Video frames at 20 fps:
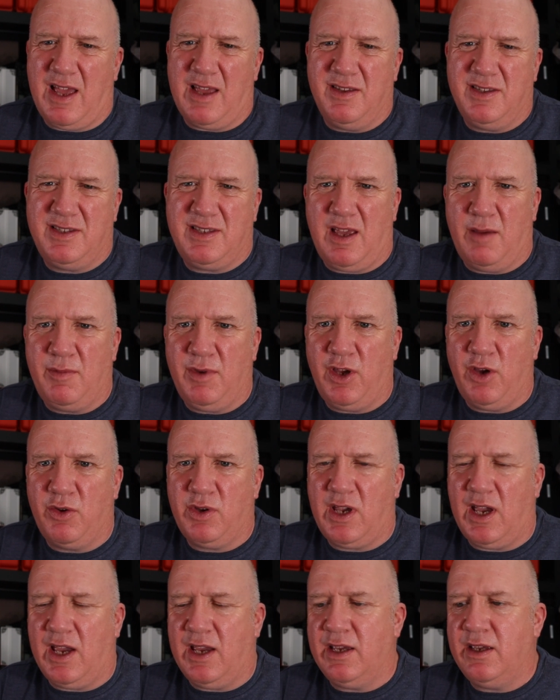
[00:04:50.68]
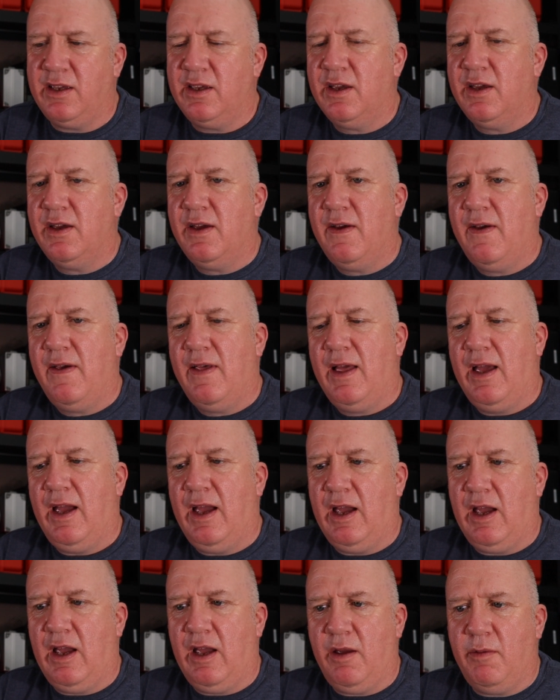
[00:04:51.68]
semi okay,
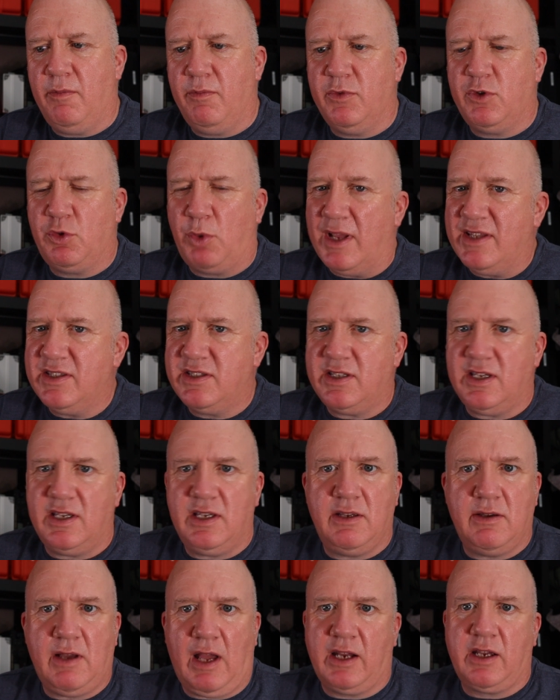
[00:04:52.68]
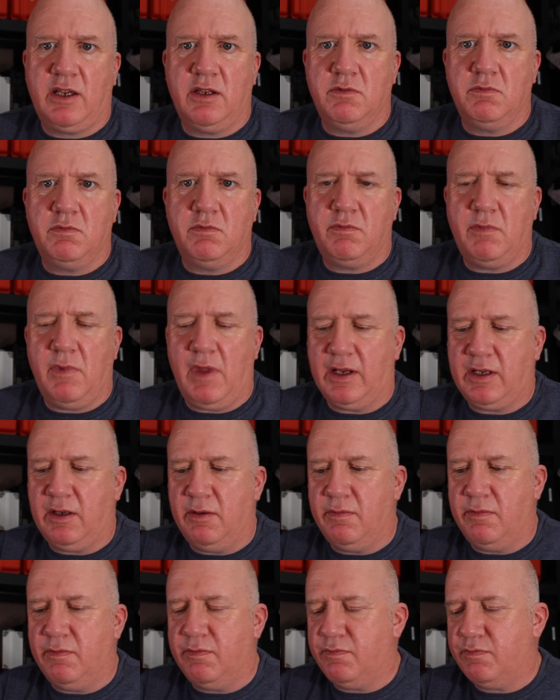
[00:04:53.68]
20 I
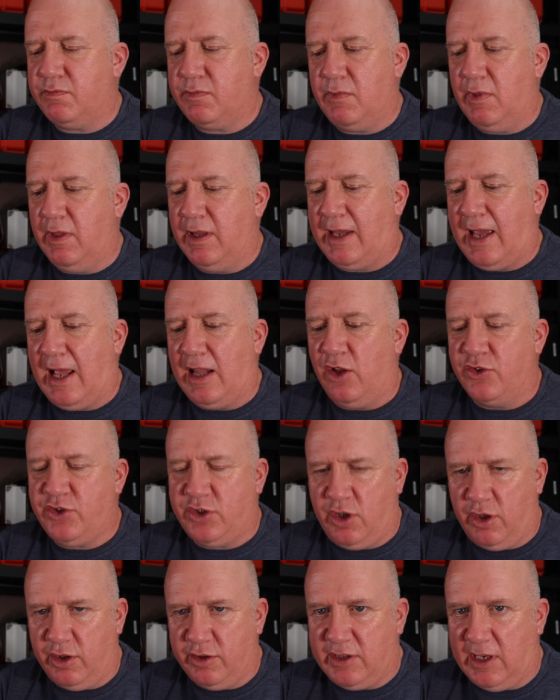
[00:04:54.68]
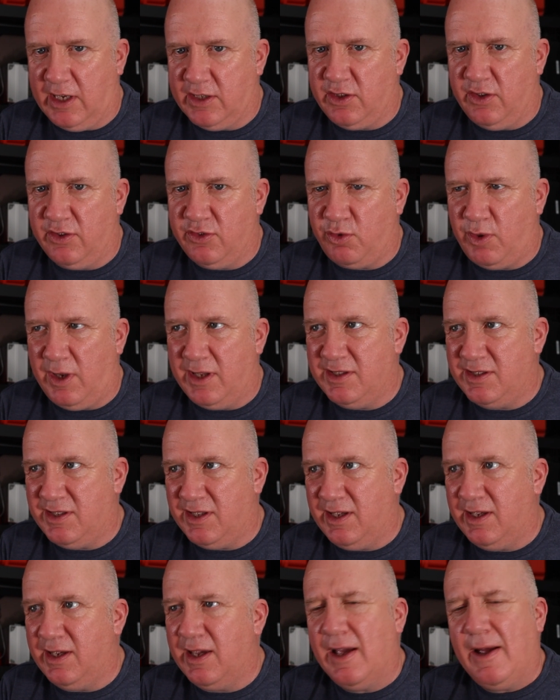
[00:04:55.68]
can get lost contacts on
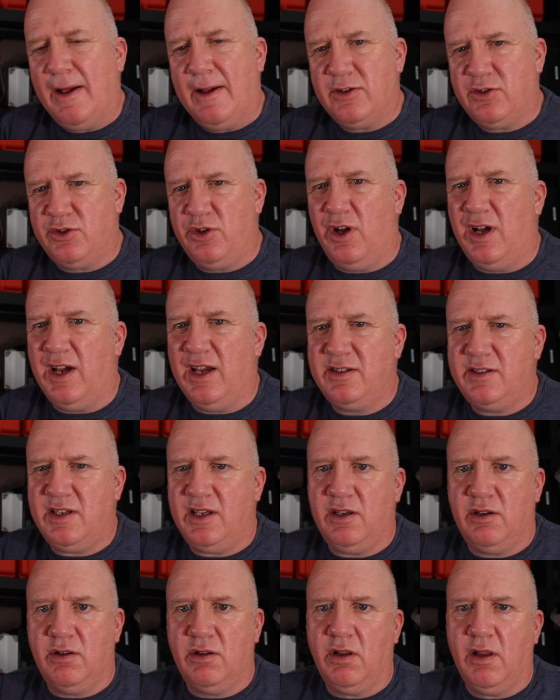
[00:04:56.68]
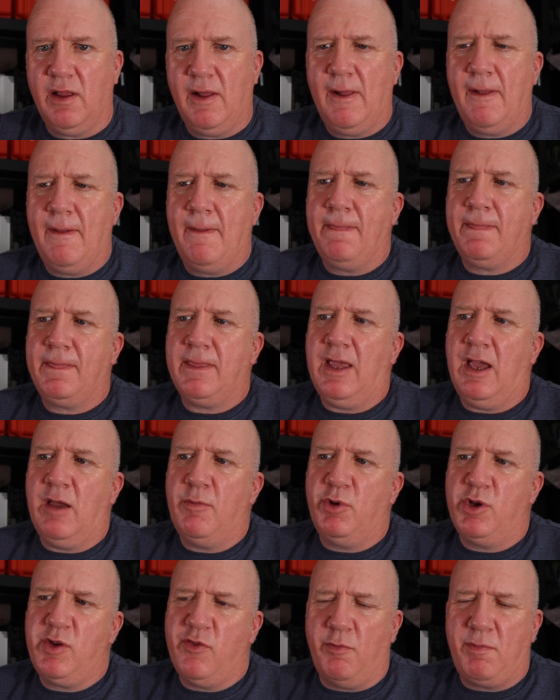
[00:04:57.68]
20, it's not ideal.
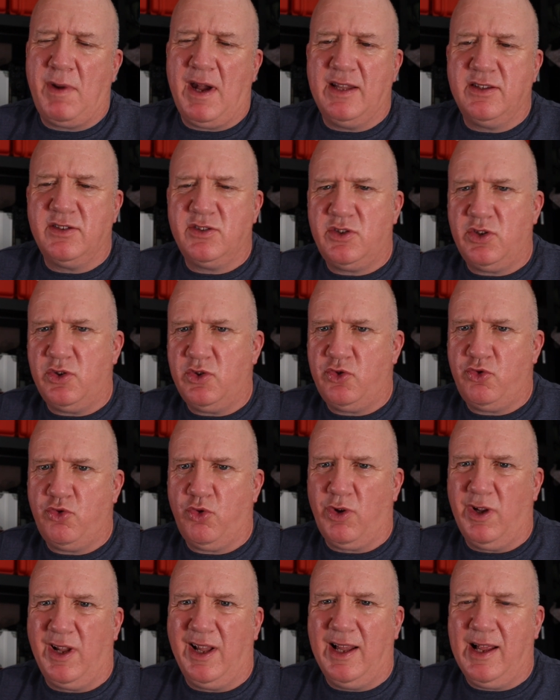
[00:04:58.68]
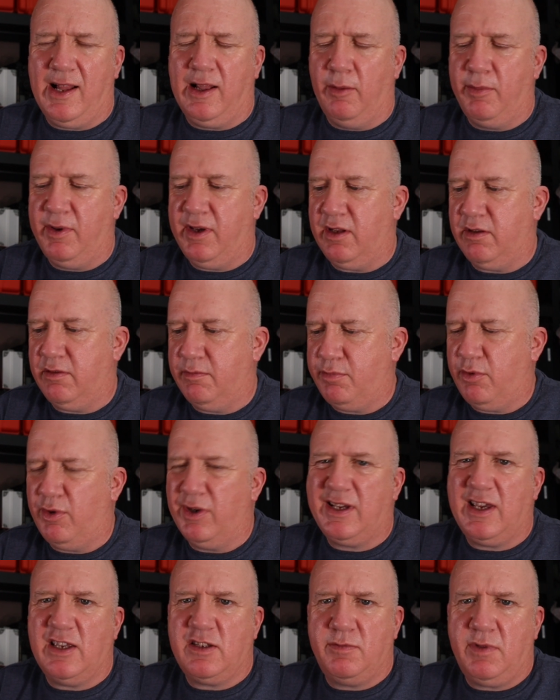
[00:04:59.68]
But the other bands do struggle a little bit, but
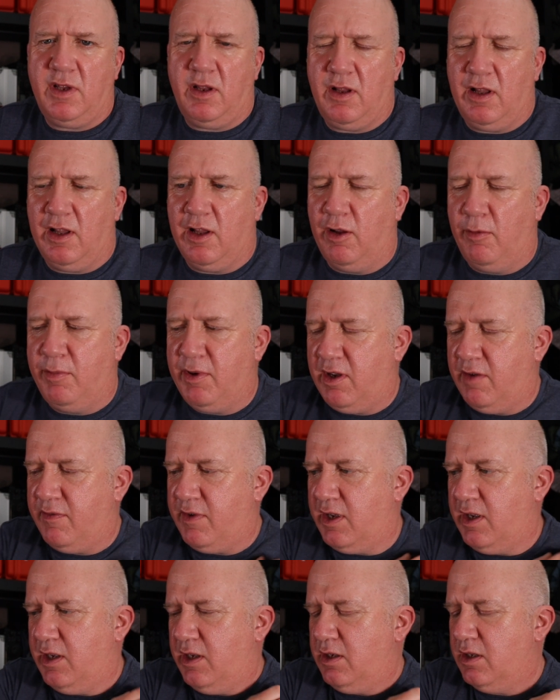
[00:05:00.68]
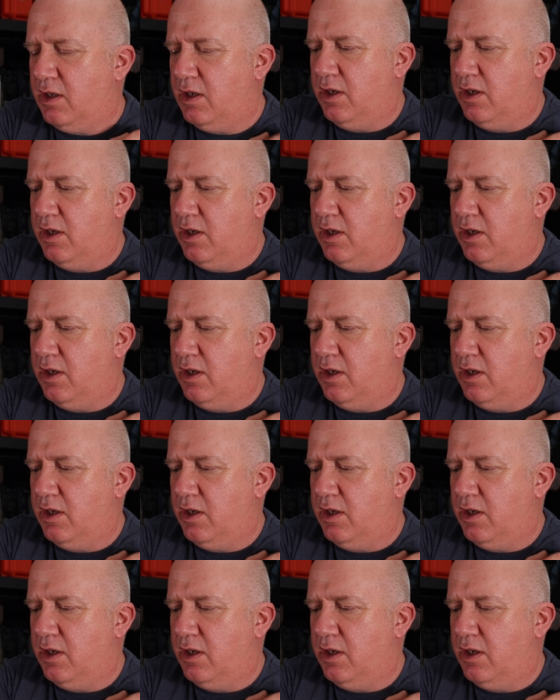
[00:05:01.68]
it gives me a little bit of a